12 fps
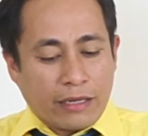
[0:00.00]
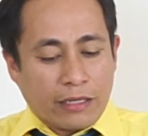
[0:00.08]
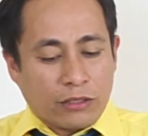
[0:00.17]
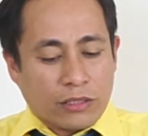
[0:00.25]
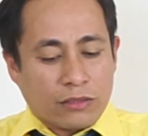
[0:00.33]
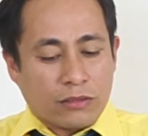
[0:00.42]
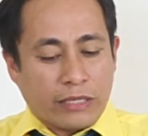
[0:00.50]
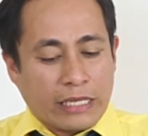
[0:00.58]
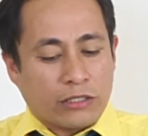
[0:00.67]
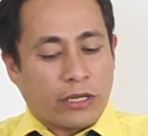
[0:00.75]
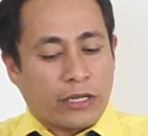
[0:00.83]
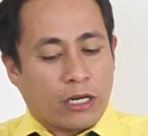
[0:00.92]
it is
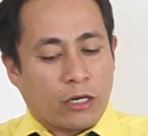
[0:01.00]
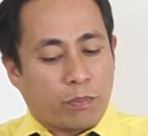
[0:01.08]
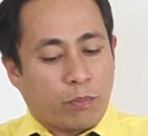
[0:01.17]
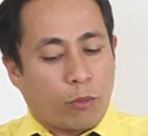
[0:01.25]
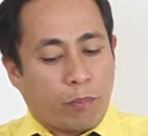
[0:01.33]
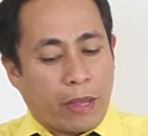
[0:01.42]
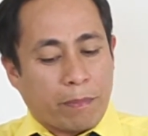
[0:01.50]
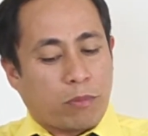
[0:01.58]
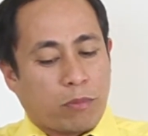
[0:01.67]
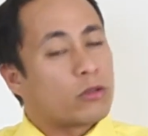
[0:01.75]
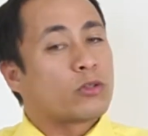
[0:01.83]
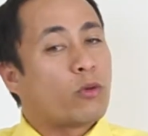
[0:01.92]
easier for
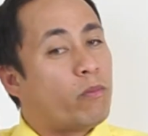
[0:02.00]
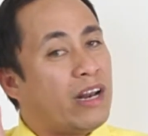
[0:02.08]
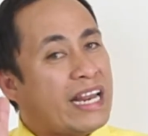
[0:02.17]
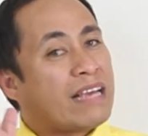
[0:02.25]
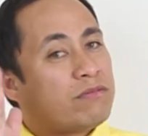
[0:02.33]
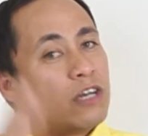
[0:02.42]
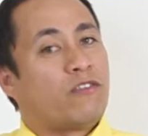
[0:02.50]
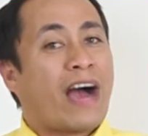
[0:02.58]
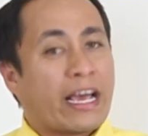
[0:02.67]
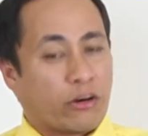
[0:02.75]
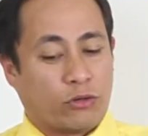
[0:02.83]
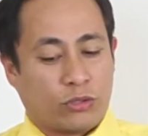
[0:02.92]
people to believe the
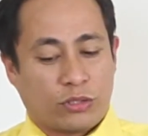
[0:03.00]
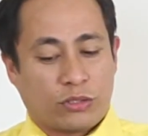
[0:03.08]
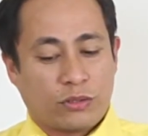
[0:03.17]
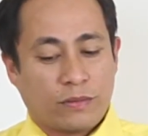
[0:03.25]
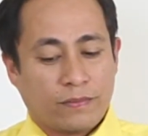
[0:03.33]
virus,